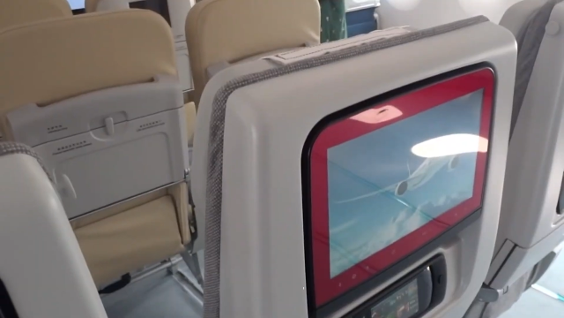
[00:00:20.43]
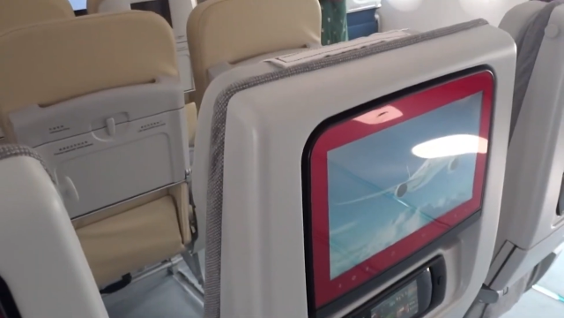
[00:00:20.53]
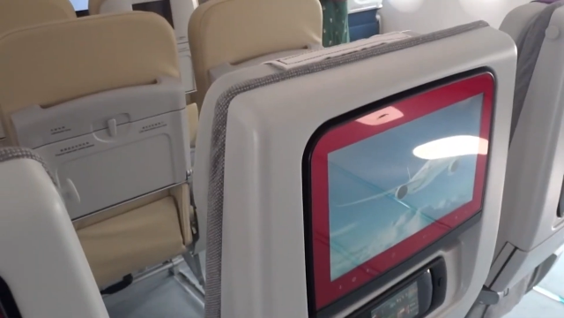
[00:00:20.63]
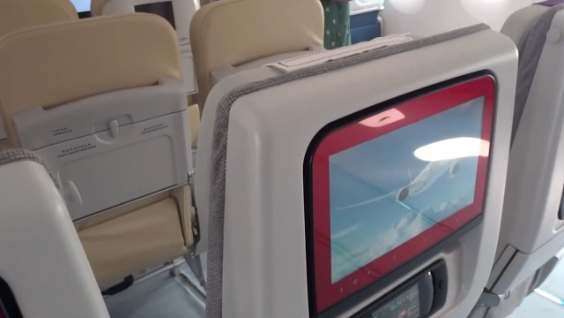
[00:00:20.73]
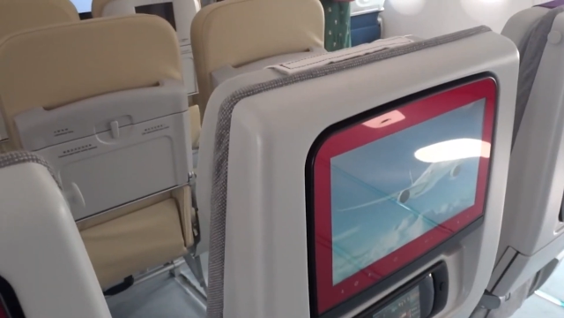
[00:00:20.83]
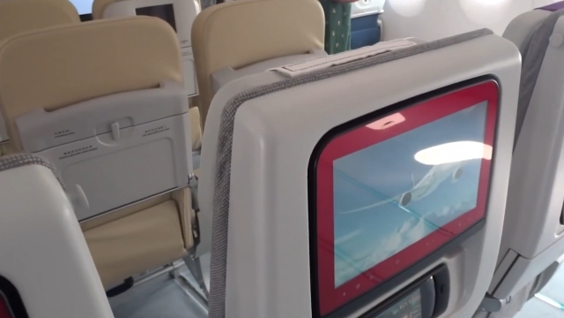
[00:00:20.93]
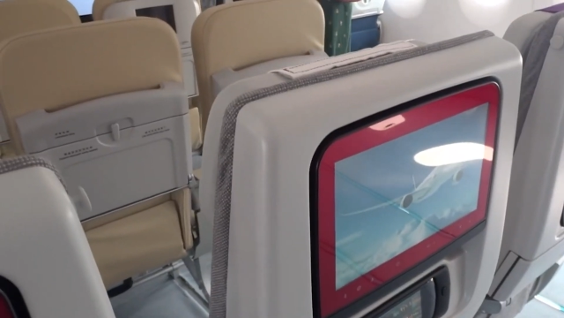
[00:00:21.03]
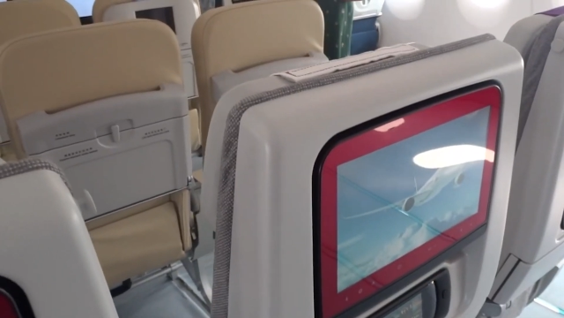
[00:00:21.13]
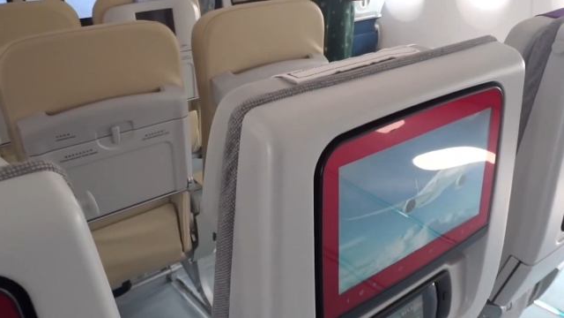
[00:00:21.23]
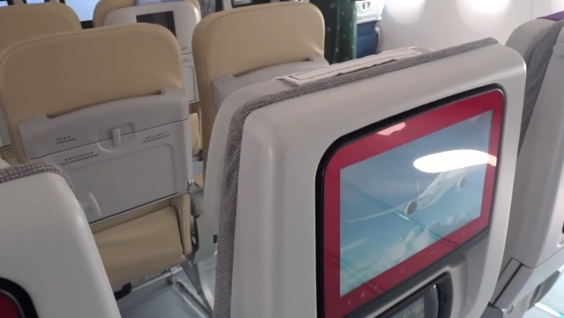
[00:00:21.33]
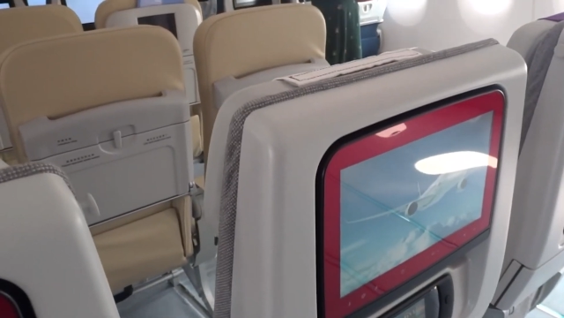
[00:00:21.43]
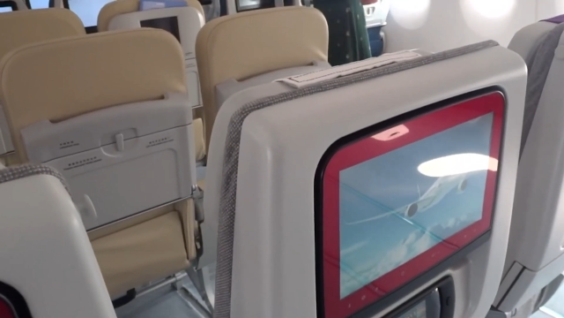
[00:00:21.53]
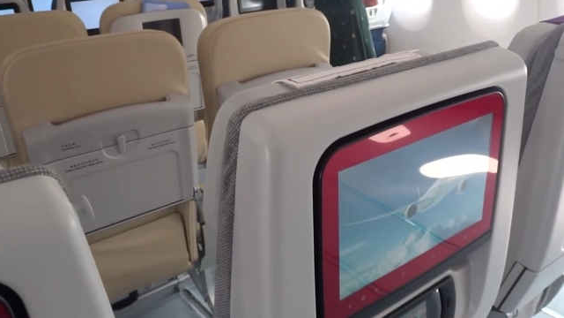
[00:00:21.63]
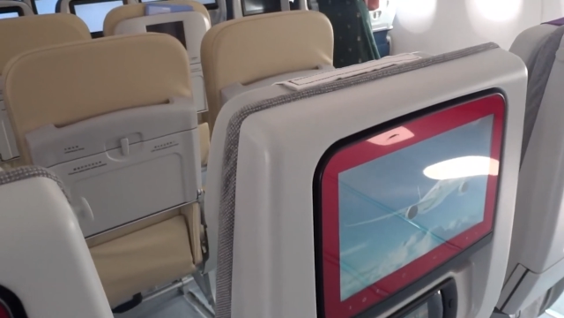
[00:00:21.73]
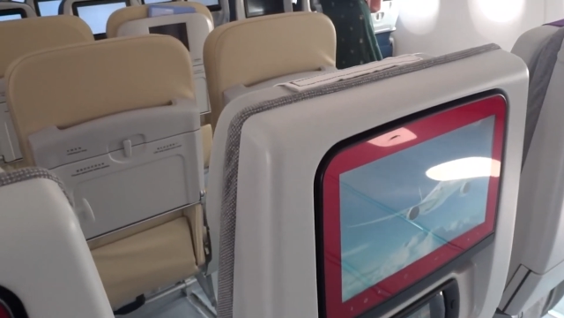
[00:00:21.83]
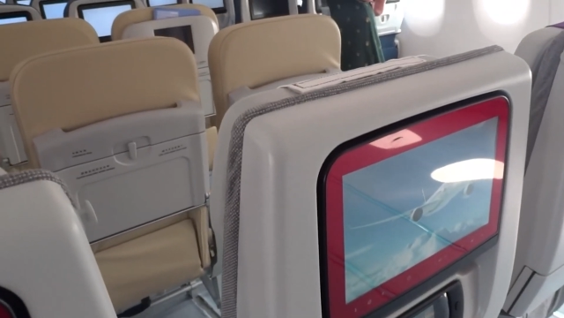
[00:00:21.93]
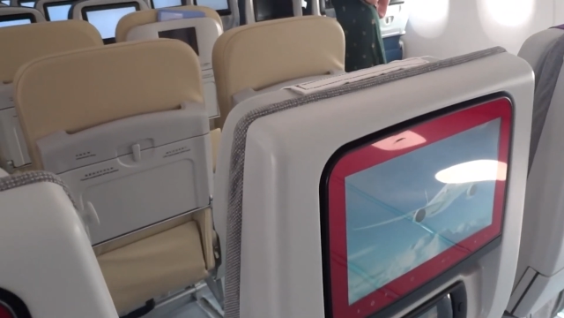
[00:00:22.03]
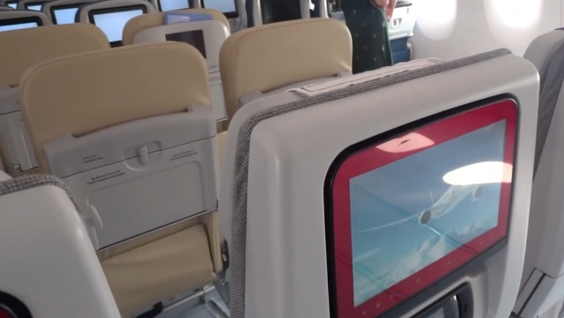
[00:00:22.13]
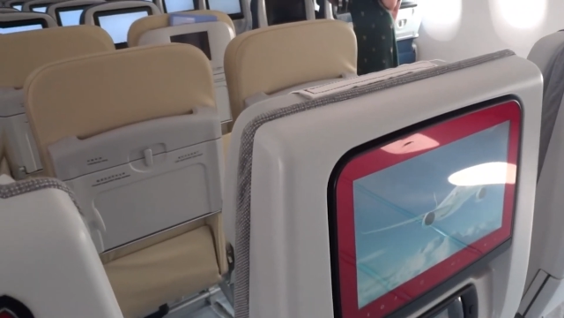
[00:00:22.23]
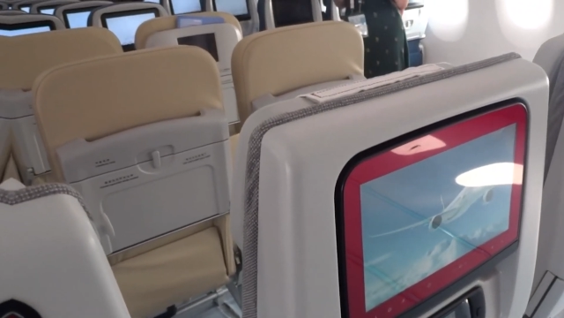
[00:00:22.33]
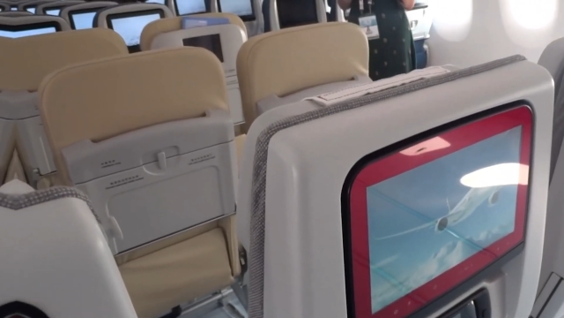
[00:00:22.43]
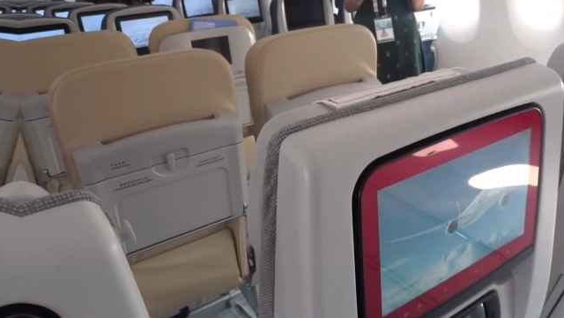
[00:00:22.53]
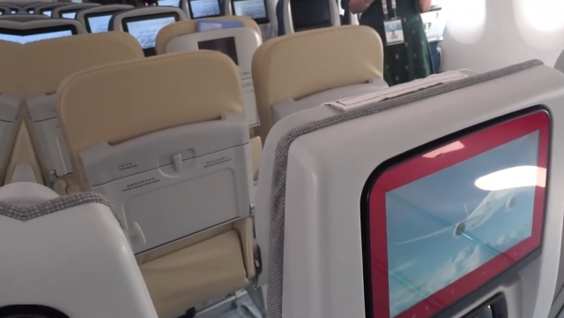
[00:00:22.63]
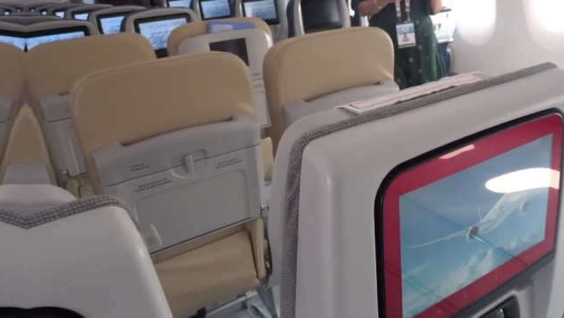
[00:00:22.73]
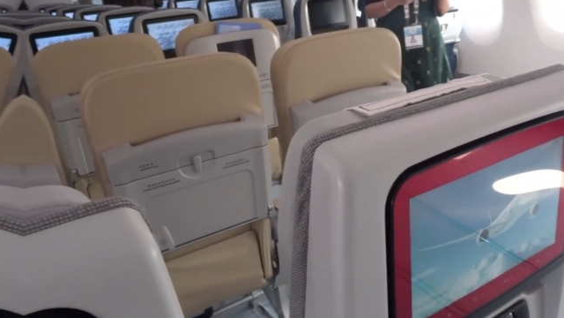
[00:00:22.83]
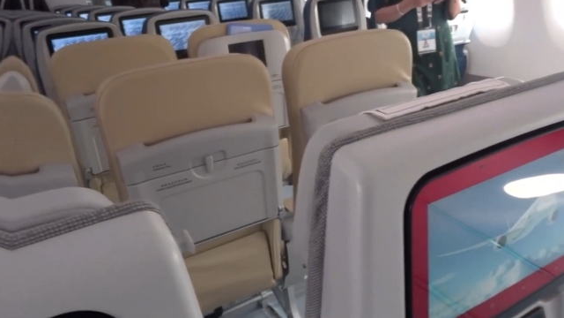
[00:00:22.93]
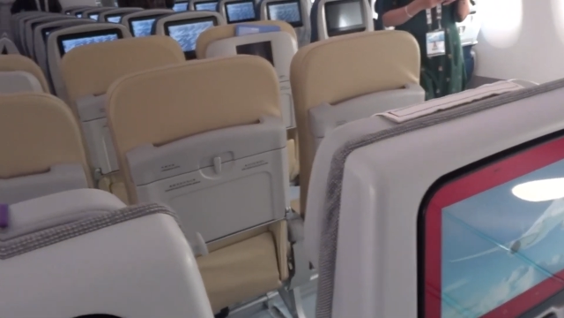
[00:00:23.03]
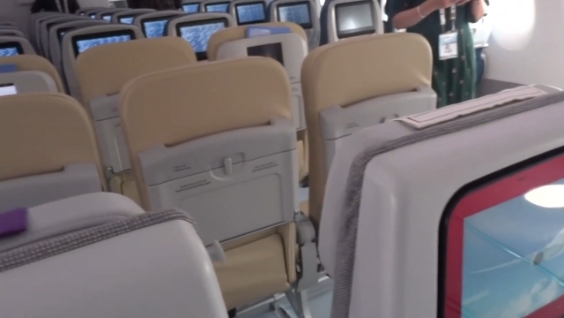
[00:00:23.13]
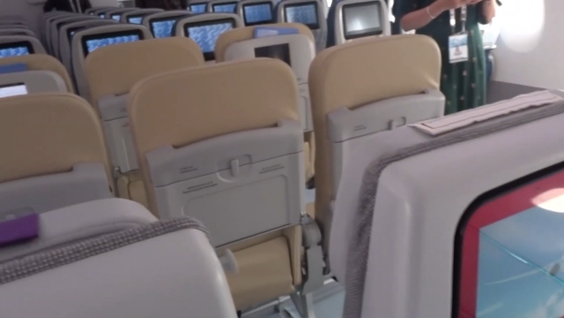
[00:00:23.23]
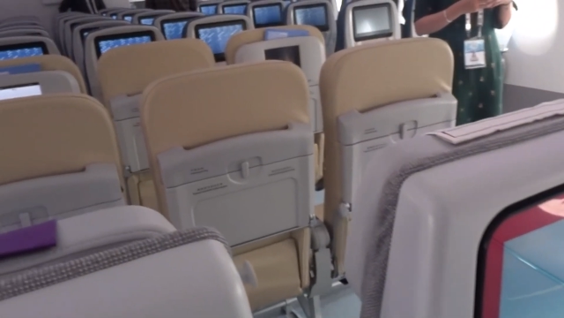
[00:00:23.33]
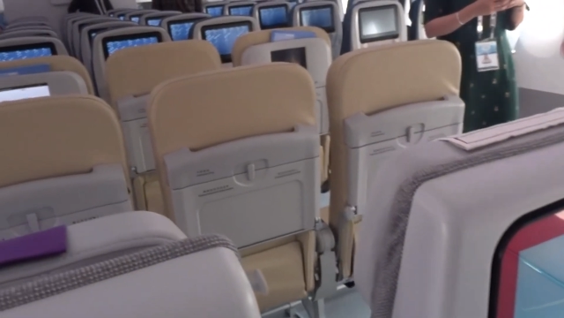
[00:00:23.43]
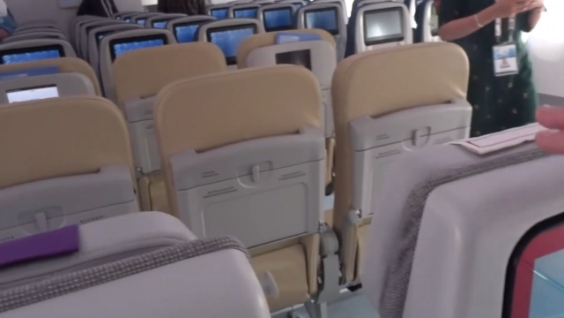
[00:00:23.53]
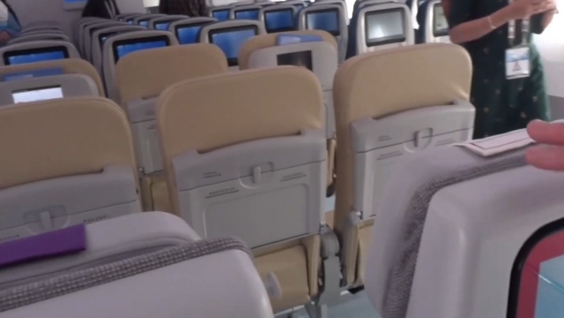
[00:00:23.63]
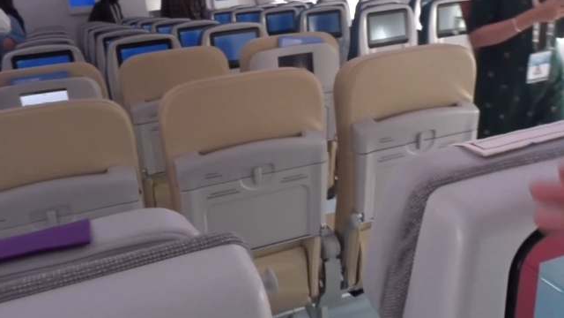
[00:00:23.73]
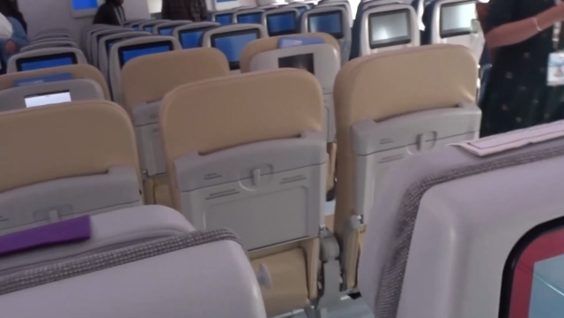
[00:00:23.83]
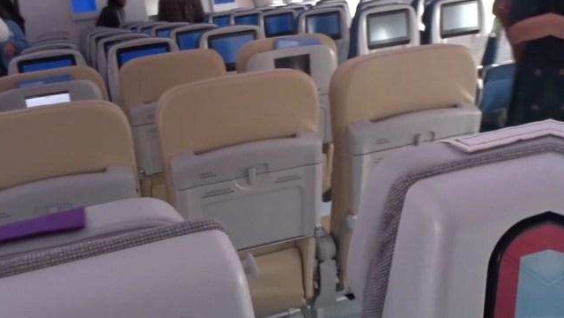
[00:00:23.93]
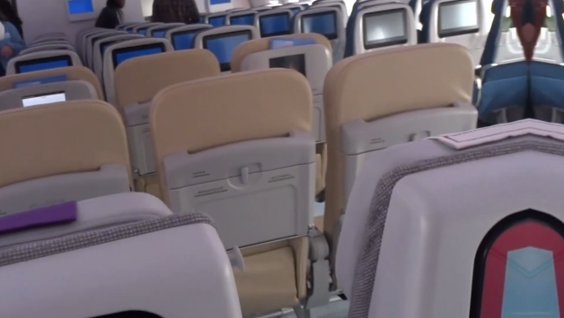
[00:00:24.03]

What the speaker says: (no speaker visible)